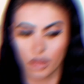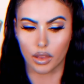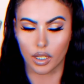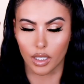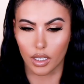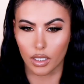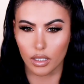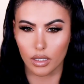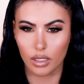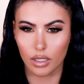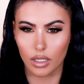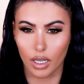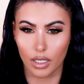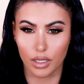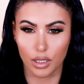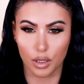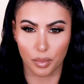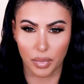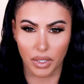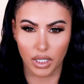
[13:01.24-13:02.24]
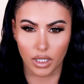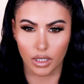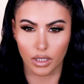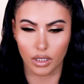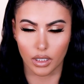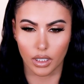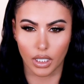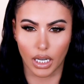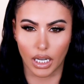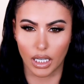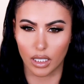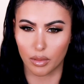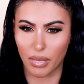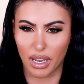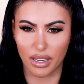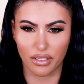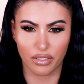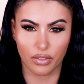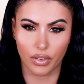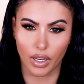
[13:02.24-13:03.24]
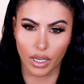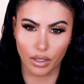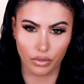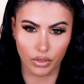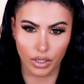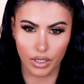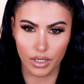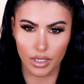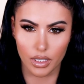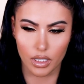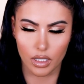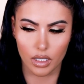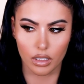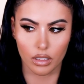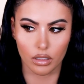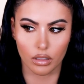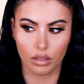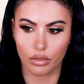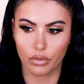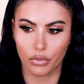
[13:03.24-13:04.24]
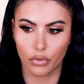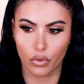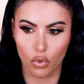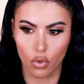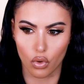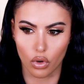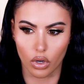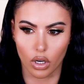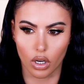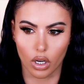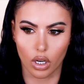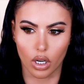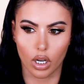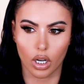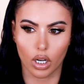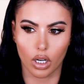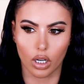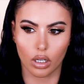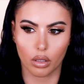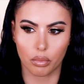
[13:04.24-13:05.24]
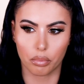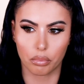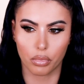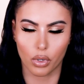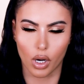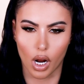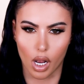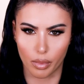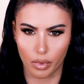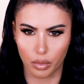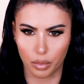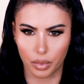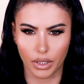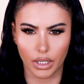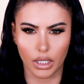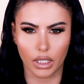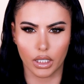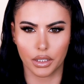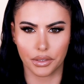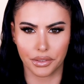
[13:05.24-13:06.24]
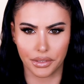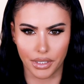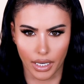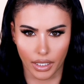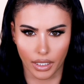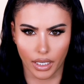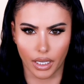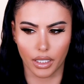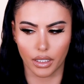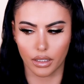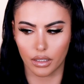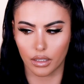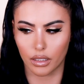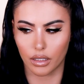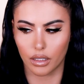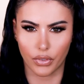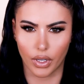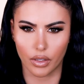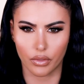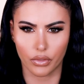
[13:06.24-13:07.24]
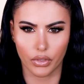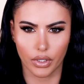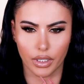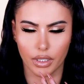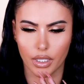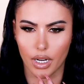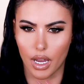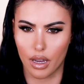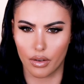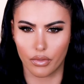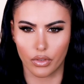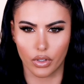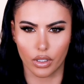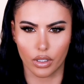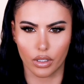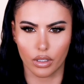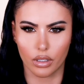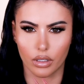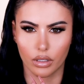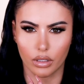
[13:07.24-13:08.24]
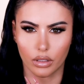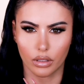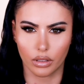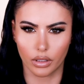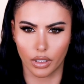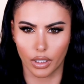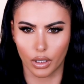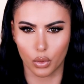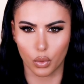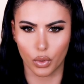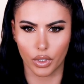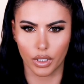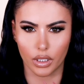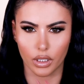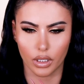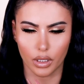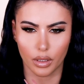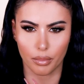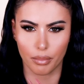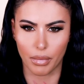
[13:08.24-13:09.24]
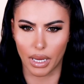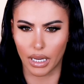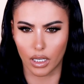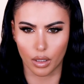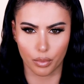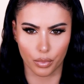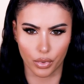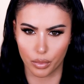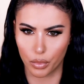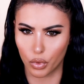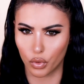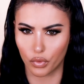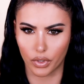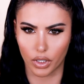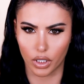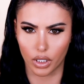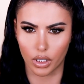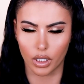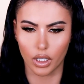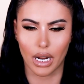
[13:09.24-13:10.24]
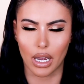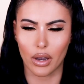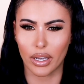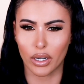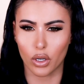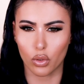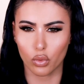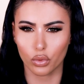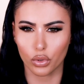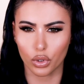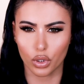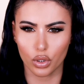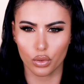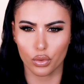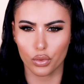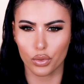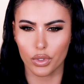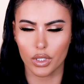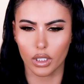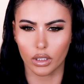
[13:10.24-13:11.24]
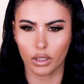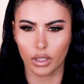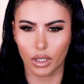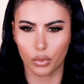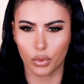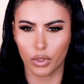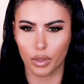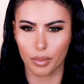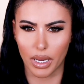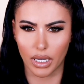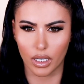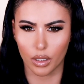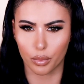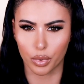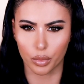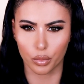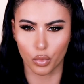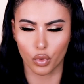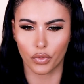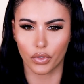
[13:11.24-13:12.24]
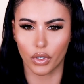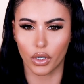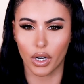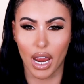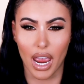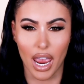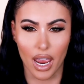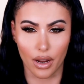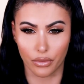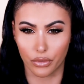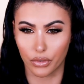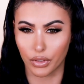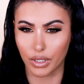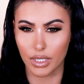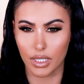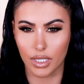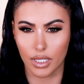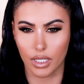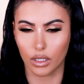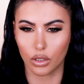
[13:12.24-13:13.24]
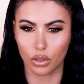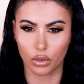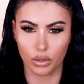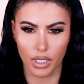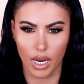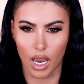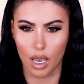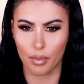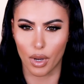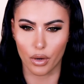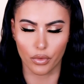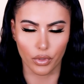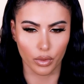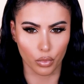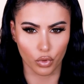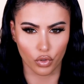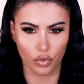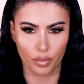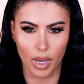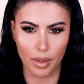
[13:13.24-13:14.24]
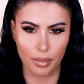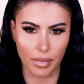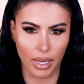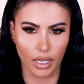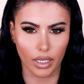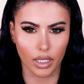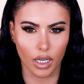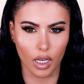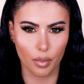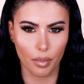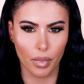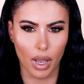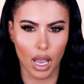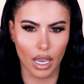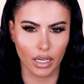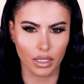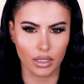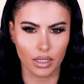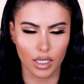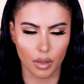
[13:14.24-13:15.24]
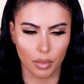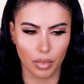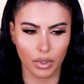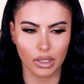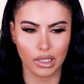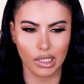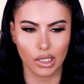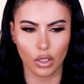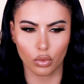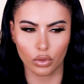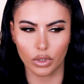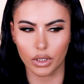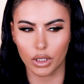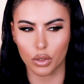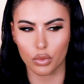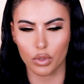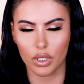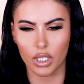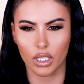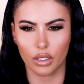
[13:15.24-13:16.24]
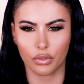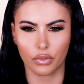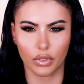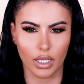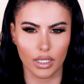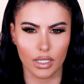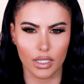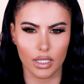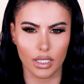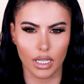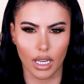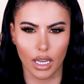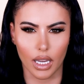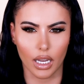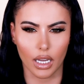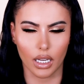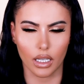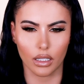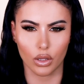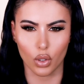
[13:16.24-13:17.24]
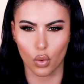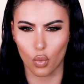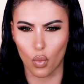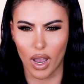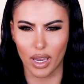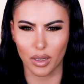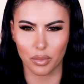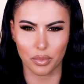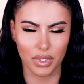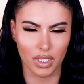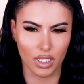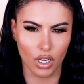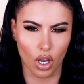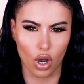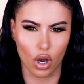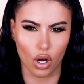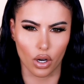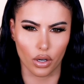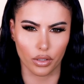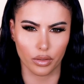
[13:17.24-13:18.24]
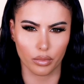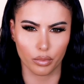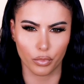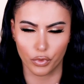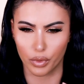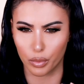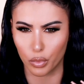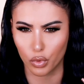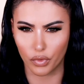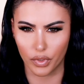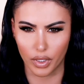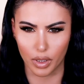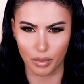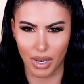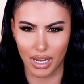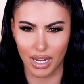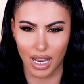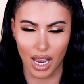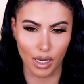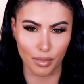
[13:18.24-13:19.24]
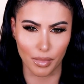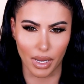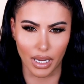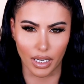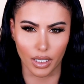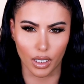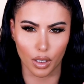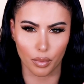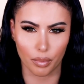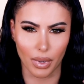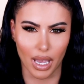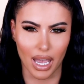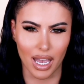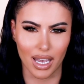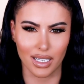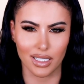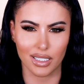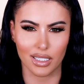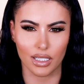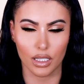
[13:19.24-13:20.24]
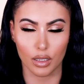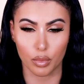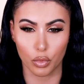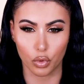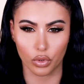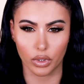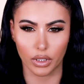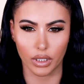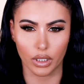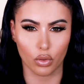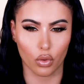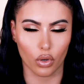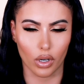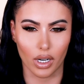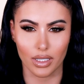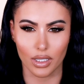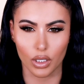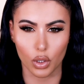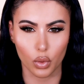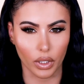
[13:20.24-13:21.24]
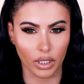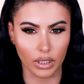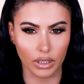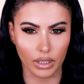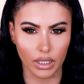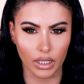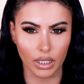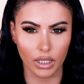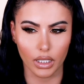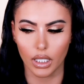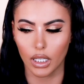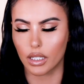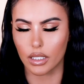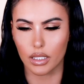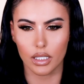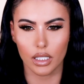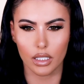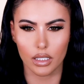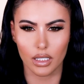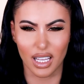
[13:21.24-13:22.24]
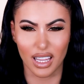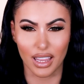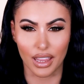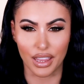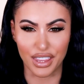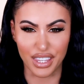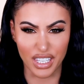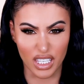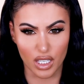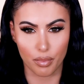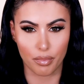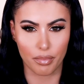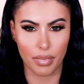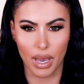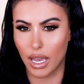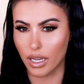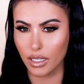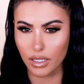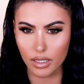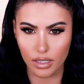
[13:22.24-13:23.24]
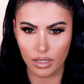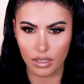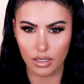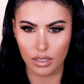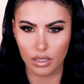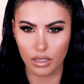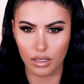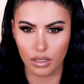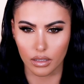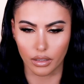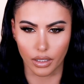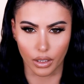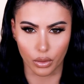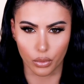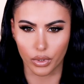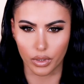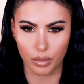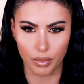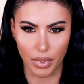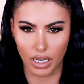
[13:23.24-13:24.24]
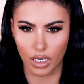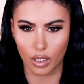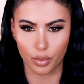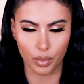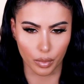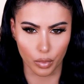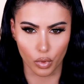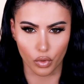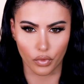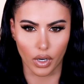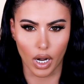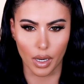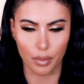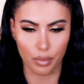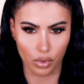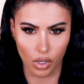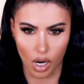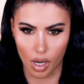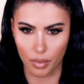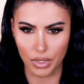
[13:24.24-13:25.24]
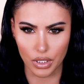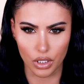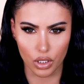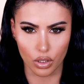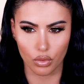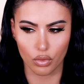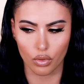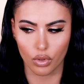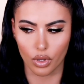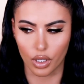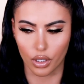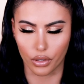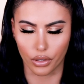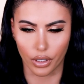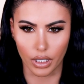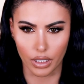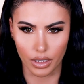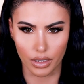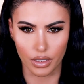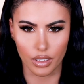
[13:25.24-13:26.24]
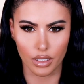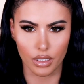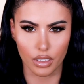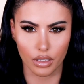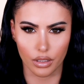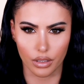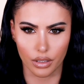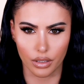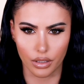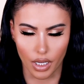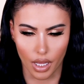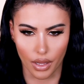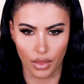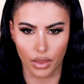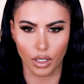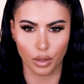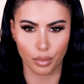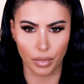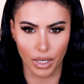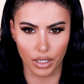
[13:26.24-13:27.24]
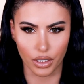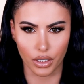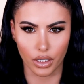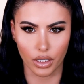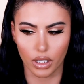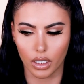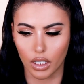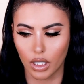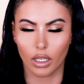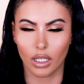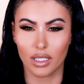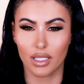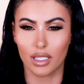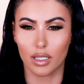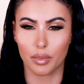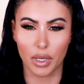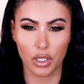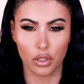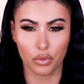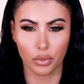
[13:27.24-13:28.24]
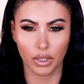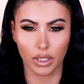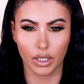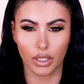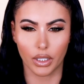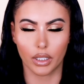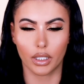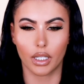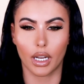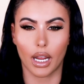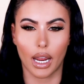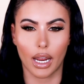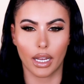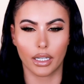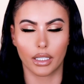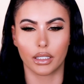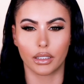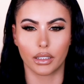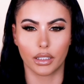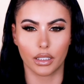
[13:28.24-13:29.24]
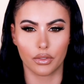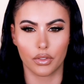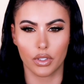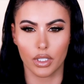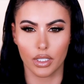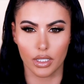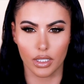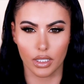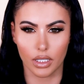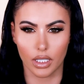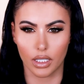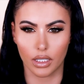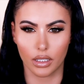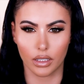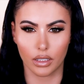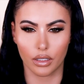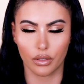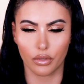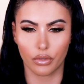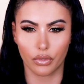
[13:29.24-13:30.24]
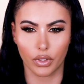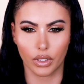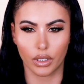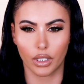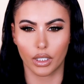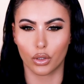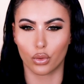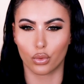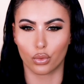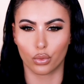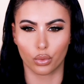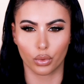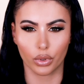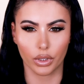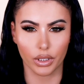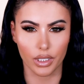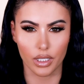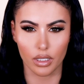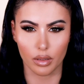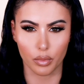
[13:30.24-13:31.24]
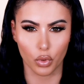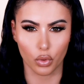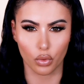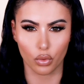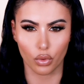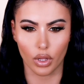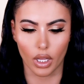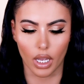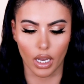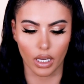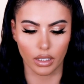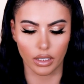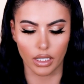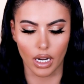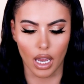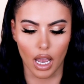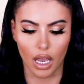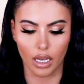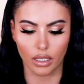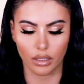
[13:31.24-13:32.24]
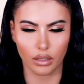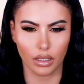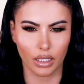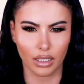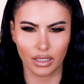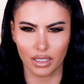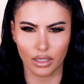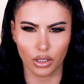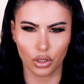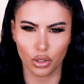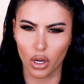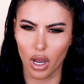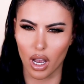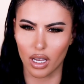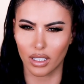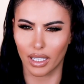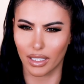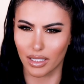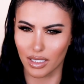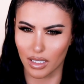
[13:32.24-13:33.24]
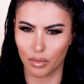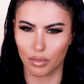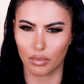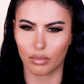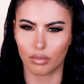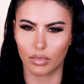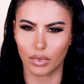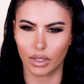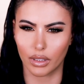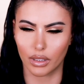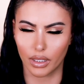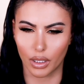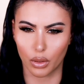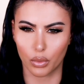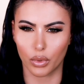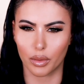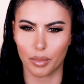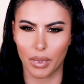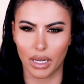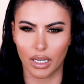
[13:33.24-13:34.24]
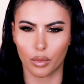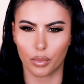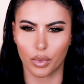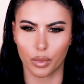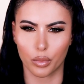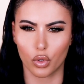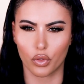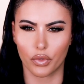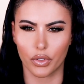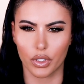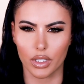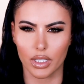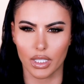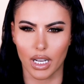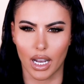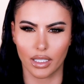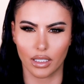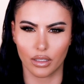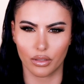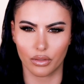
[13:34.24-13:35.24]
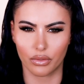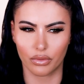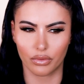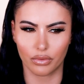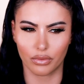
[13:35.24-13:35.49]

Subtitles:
This has been in my favorites for probably a decade. Favorite ever liquid makeup remover. Now, I don't use liquid makeup remover every single time I remove my makeup. I typically only use it if, let's say, the wipes aren't removing my eye makeup as smoothly or as quickly. This is the best liquid makeup remover. I promise you, there is nothing better. It smells really good and it leaves the skin feeling really smooth and not, you know how like some liquid makeup removers kind of,